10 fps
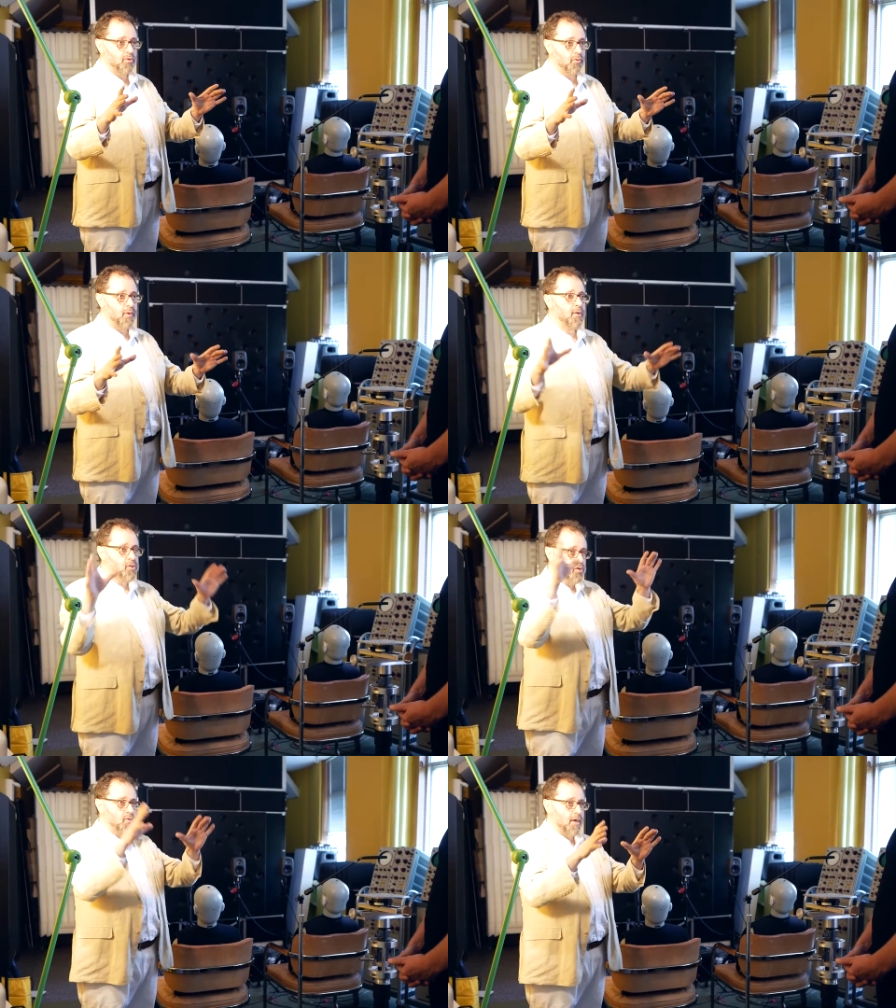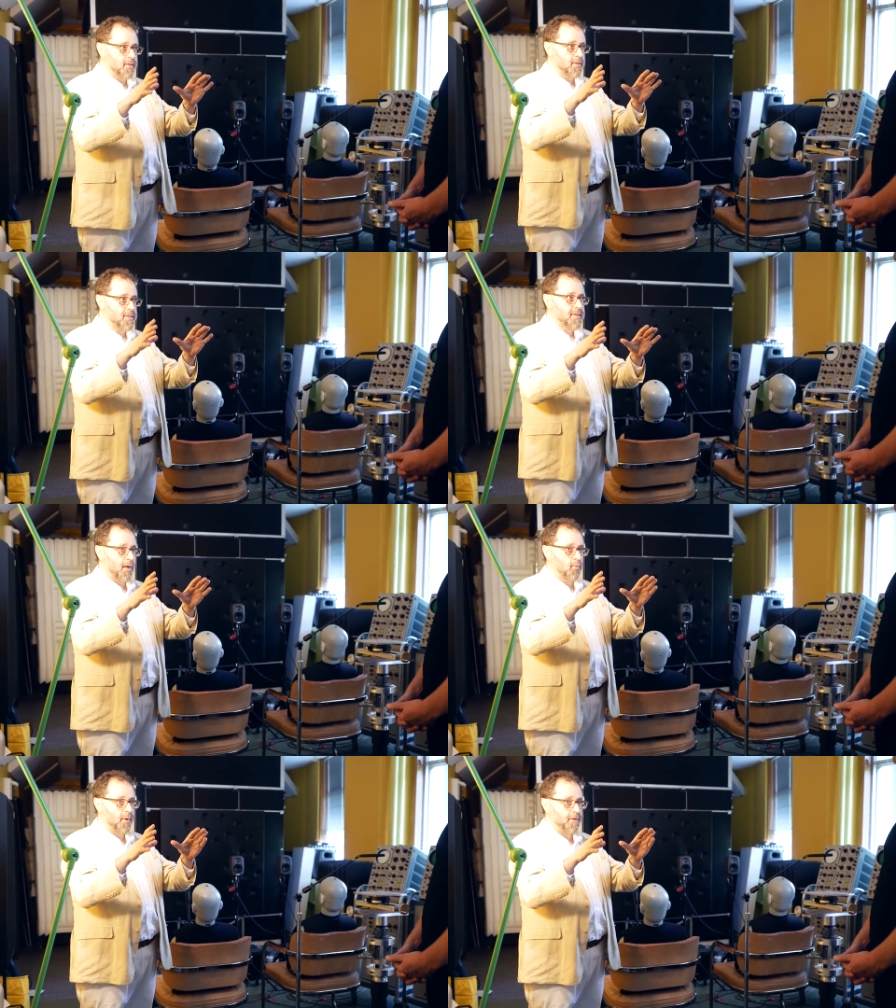to reconstruct the
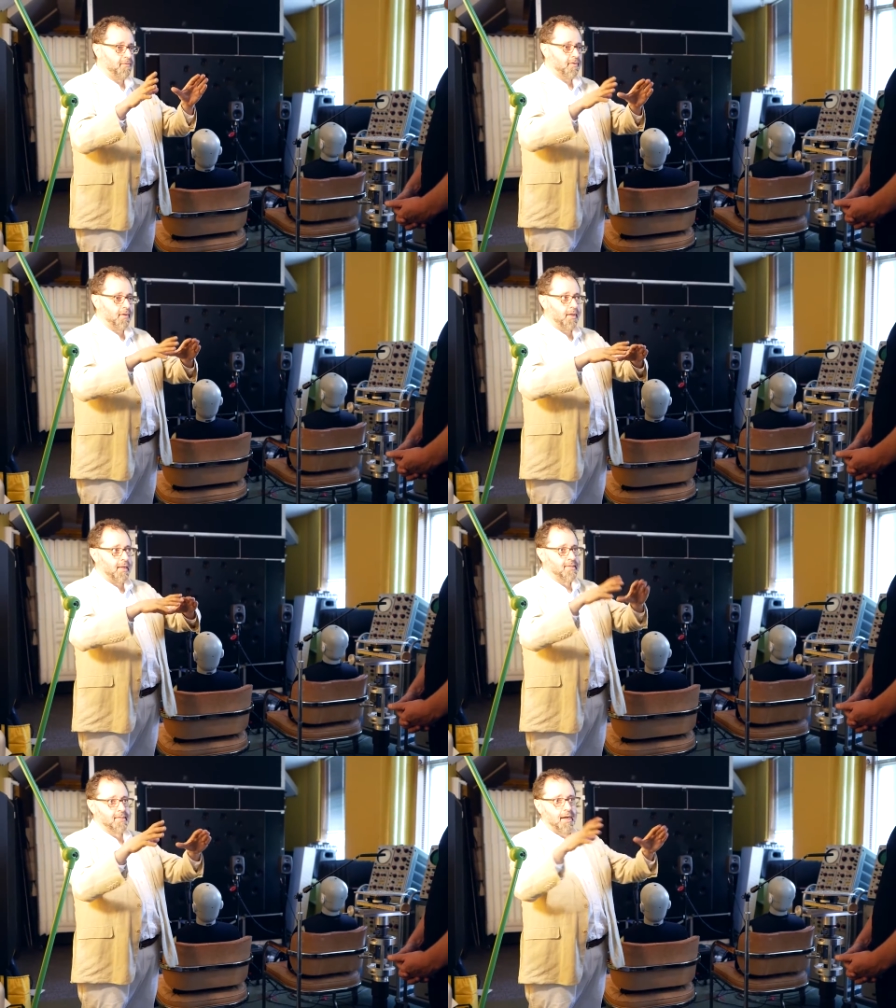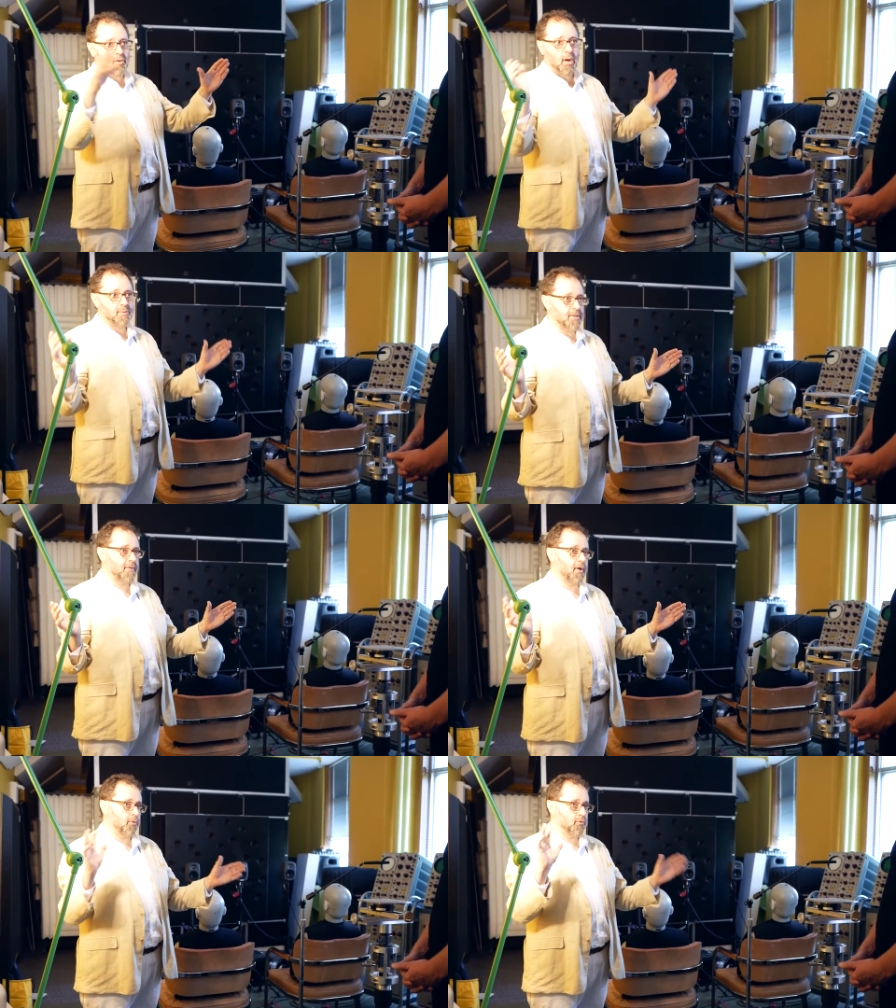sound waves inside or
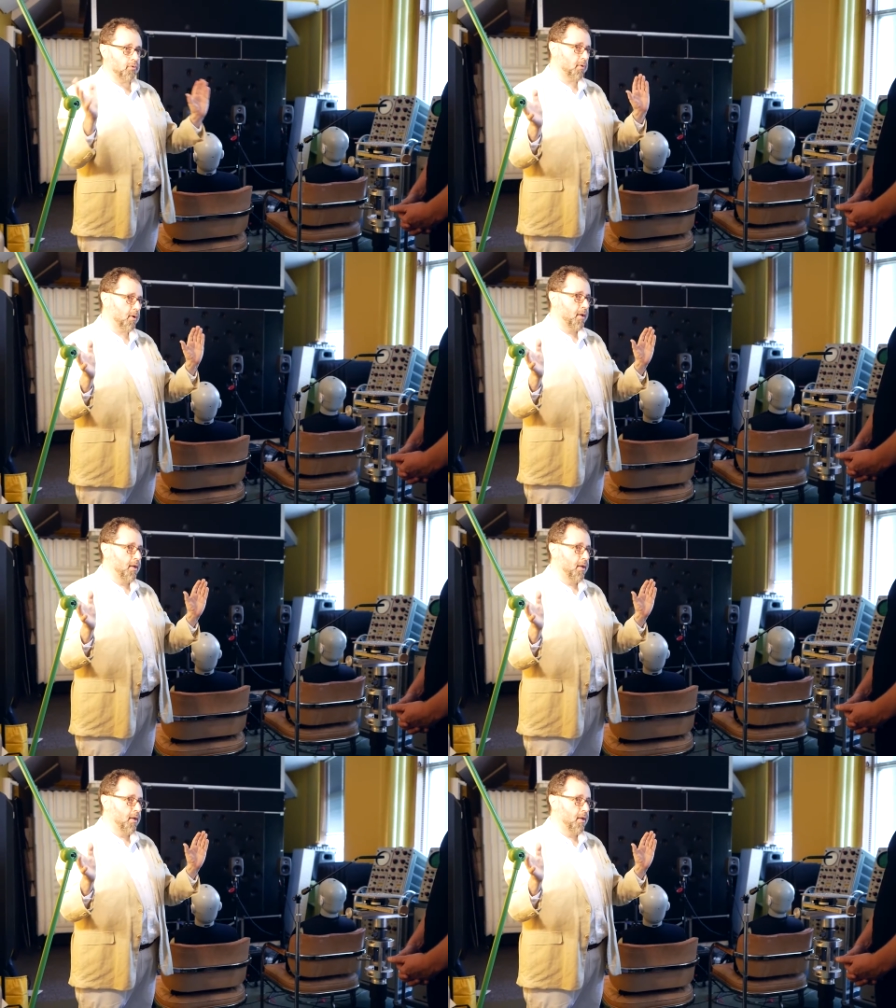outside that contour.